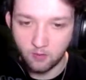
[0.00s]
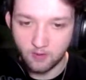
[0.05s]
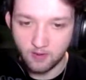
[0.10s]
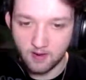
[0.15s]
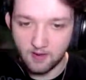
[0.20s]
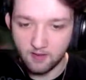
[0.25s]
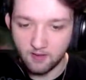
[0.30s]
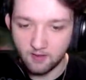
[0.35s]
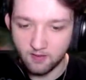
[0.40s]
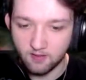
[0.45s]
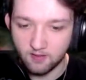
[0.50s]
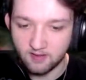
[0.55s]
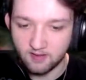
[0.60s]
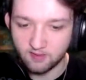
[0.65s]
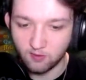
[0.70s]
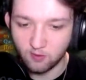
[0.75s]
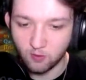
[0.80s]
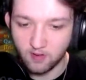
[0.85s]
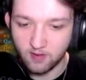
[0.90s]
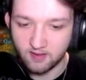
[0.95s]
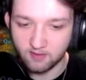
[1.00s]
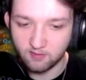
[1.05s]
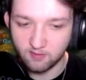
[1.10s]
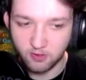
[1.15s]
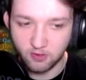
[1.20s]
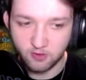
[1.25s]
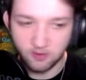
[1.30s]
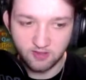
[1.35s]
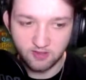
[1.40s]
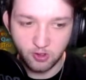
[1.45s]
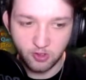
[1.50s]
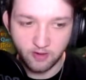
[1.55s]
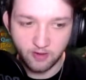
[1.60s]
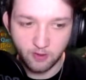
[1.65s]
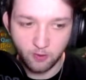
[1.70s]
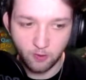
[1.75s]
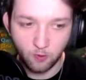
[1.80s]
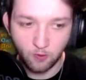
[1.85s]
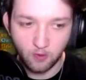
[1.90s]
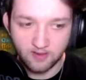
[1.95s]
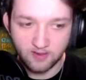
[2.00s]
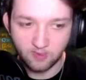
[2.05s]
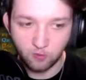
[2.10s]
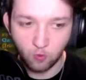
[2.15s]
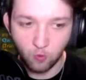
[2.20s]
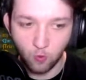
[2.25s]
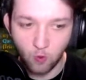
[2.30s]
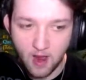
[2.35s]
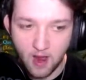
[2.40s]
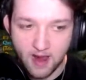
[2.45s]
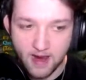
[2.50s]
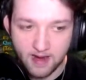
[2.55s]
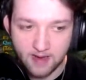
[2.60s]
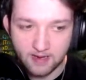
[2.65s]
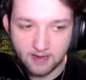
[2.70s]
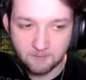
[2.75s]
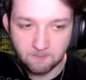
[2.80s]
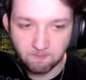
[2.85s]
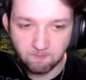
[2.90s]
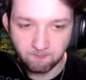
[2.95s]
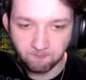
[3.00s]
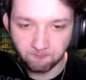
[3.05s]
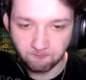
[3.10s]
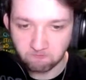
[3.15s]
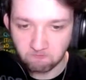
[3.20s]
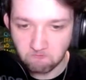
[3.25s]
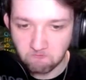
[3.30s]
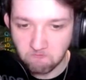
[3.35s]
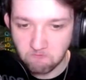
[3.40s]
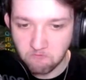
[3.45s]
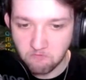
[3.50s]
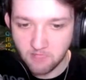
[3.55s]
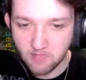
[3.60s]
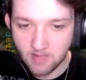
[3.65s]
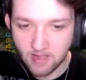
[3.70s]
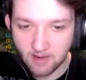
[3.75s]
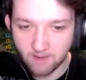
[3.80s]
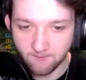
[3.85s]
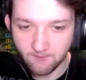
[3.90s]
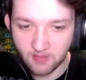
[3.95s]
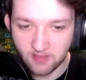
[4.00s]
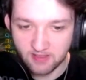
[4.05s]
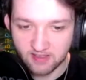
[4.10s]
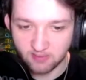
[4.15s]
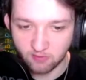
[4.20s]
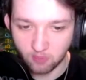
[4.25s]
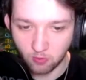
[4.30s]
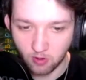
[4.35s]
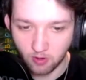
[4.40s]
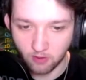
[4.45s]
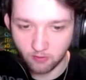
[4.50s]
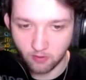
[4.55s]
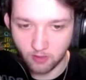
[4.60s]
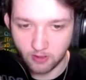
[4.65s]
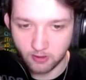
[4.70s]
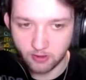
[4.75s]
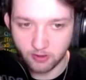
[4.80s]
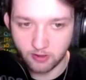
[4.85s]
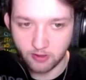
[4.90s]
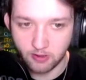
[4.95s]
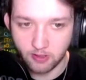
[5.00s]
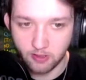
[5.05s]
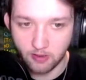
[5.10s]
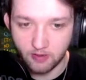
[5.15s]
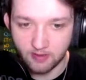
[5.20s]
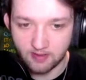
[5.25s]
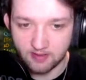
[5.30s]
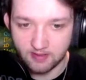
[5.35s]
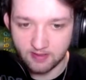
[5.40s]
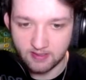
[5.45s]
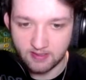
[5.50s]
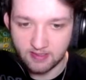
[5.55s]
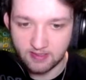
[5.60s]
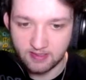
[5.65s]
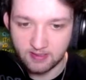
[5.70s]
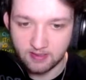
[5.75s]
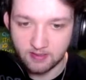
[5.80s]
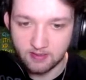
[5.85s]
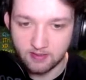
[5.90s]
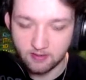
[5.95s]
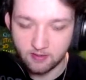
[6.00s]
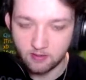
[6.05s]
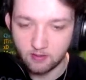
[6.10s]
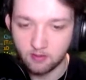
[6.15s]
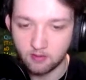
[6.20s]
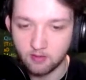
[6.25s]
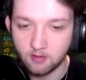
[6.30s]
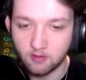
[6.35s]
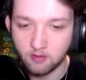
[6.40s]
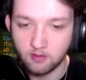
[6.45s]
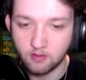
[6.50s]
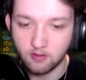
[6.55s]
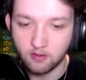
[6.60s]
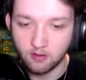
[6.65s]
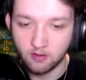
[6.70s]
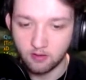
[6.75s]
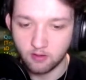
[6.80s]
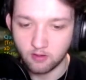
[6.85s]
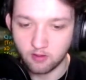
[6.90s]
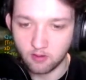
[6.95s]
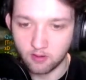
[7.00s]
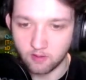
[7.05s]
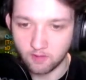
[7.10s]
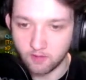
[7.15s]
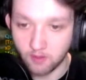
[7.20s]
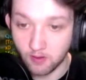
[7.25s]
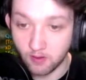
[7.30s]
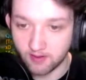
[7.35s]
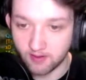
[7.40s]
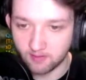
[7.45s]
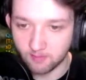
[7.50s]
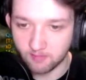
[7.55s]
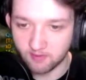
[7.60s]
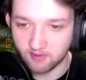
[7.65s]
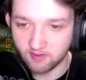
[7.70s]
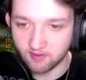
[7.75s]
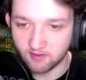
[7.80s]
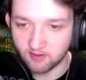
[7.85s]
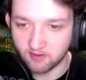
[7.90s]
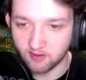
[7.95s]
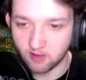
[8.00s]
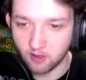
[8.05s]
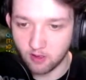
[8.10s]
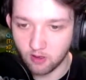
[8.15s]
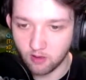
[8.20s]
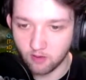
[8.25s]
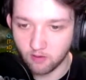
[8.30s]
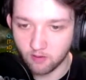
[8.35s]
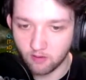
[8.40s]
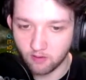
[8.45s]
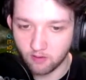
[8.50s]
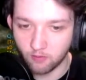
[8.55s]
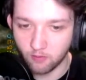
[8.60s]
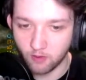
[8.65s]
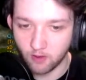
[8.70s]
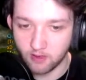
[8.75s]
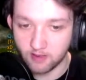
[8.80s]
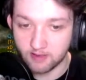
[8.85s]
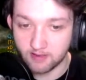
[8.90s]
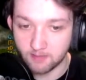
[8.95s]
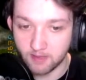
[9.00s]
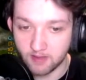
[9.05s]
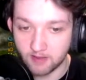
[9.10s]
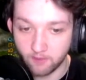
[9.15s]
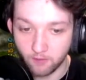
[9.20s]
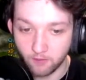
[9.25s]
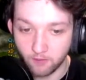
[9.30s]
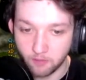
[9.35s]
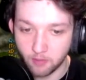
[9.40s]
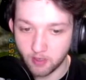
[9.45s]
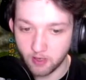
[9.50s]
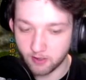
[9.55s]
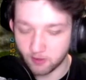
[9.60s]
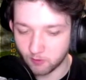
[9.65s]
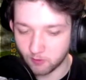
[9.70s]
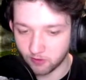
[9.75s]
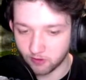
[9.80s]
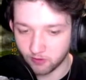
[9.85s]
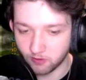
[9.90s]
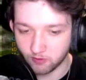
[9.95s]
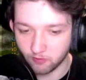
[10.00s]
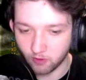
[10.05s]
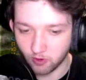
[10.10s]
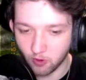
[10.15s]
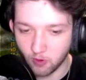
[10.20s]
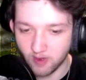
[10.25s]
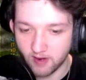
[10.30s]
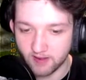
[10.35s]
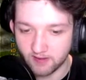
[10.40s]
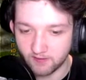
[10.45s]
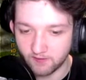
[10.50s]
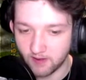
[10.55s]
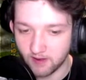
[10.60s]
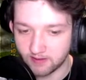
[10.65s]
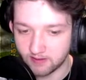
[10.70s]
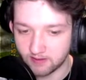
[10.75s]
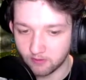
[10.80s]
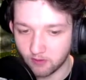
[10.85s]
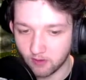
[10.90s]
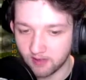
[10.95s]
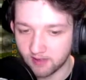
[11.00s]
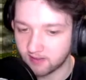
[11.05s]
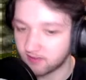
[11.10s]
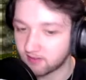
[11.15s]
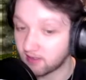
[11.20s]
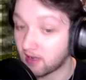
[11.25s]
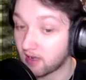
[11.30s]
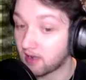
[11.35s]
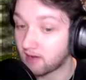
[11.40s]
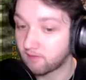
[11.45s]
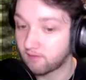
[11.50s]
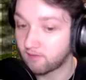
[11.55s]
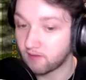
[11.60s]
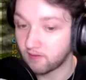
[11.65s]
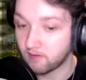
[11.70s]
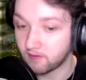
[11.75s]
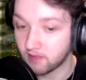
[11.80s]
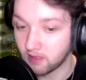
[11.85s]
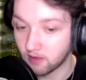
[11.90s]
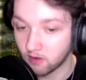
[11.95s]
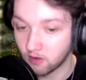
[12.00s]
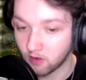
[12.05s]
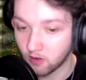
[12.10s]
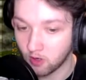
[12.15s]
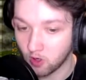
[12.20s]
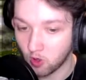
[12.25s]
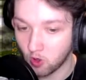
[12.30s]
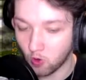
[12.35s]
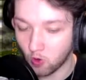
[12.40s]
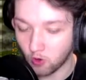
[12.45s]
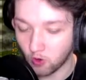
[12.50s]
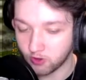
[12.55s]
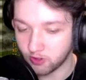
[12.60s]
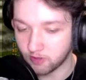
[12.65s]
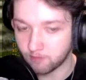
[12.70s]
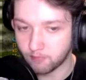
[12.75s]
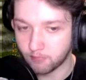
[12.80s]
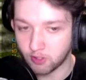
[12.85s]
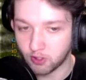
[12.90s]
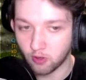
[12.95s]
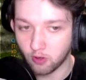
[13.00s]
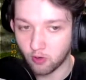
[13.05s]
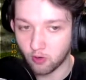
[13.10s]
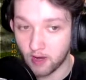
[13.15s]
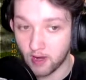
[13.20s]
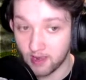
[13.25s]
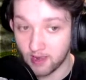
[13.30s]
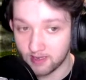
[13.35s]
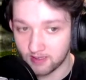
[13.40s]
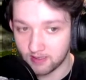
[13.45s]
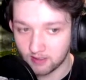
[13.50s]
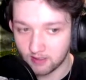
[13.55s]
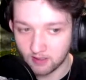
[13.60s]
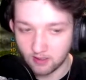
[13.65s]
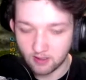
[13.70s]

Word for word: We'll get this quest, which is the cherry rice wine. And for this one, we're actually going to need a few items, so we're going to need to make the fruit punch, which requires thirty rice and fifteen orchard puree,